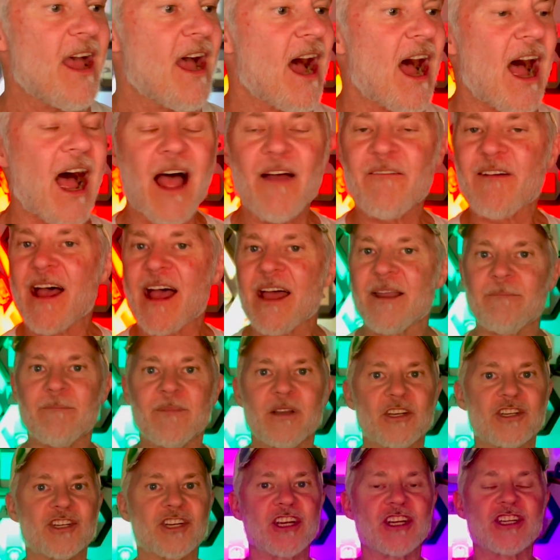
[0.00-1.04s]
I've had
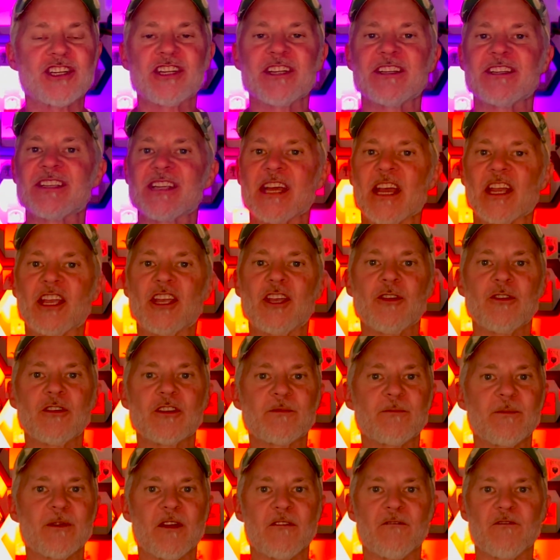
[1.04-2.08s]
magicians accuse
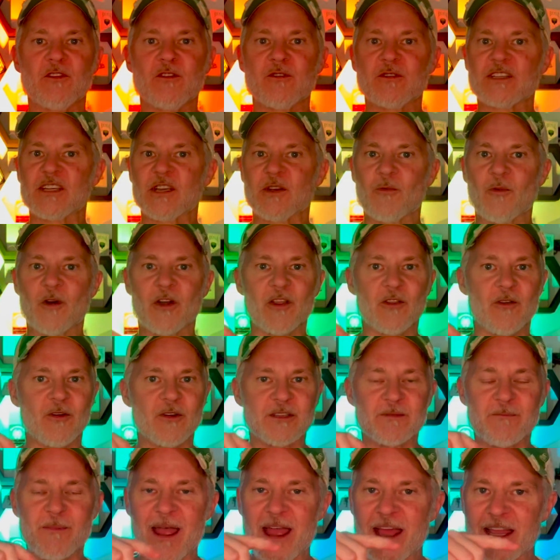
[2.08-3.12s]
me of using one of those
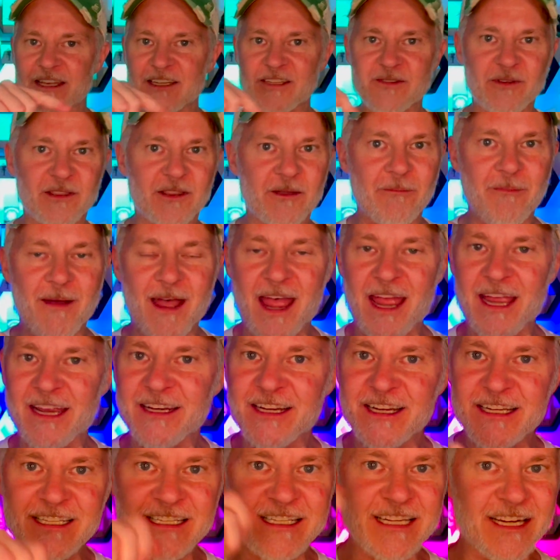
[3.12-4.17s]
pens with the
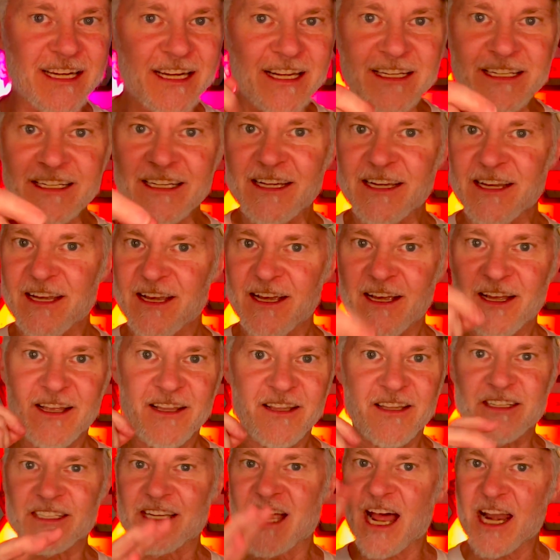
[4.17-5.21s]
magnets in it.
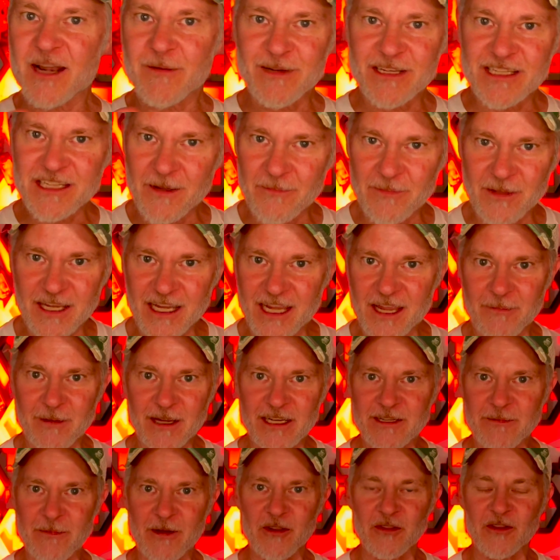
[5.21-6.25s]
There's got to be something gimmicked
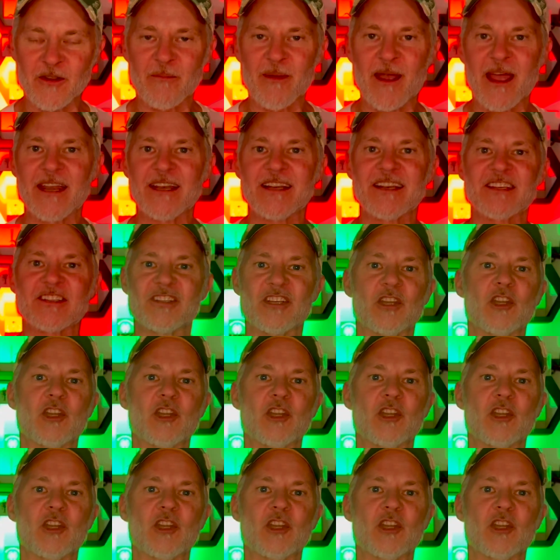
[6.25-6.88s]
about the pen because it